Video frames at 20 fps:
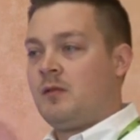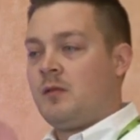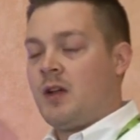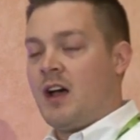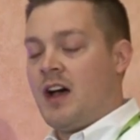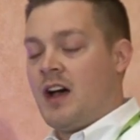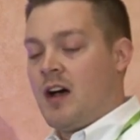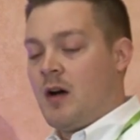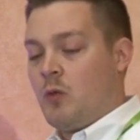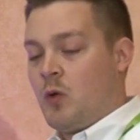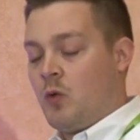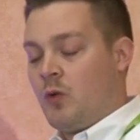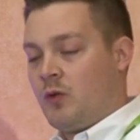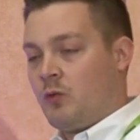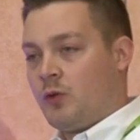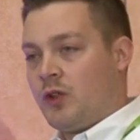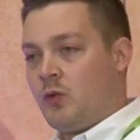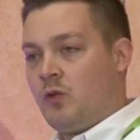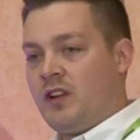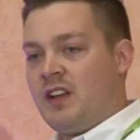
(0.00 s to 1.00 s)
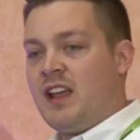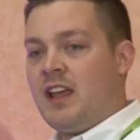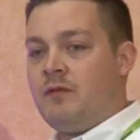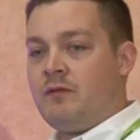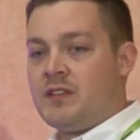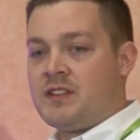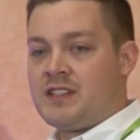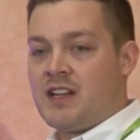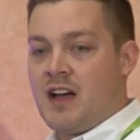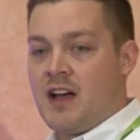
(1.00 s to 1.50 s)
uh, we really wanted to
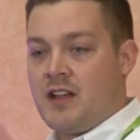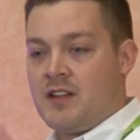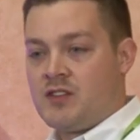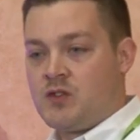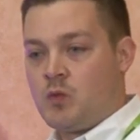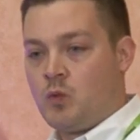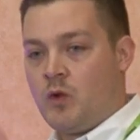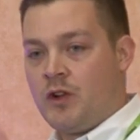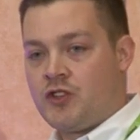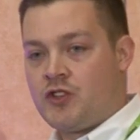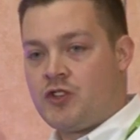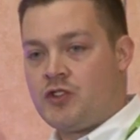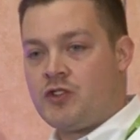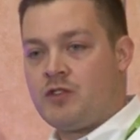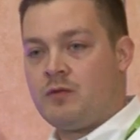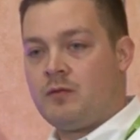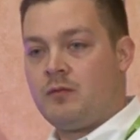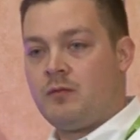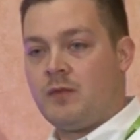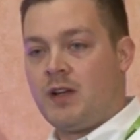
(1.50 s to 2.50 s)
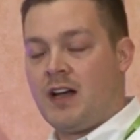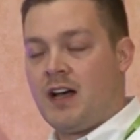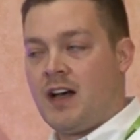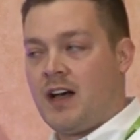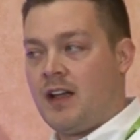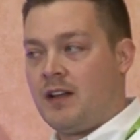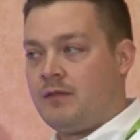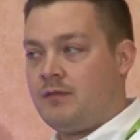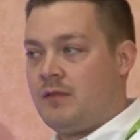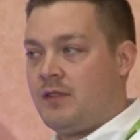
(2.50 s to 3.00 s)
emphasize which
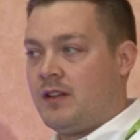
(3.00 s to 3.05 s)
uh,